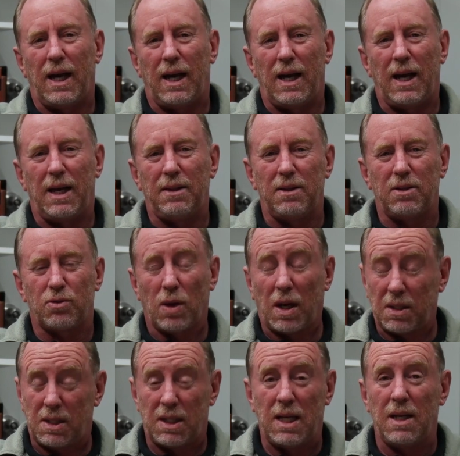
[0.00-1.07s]
and
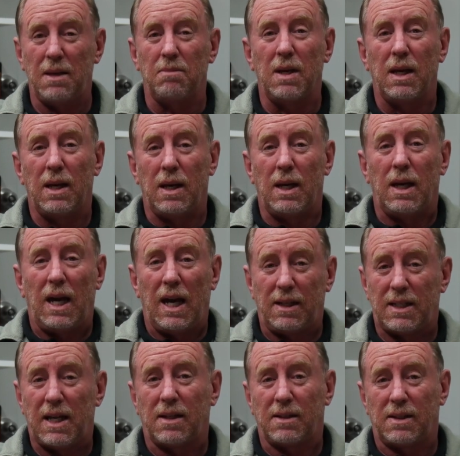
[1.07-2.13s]
trust him as
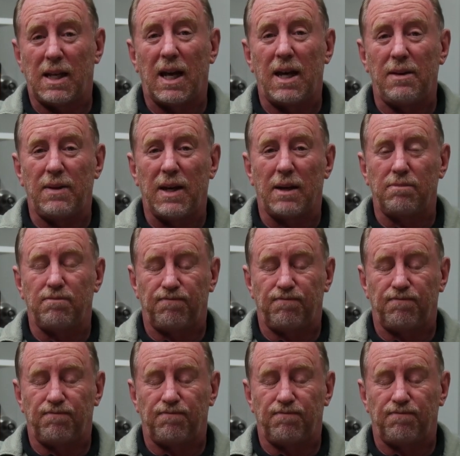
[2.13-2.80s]
our Saviour.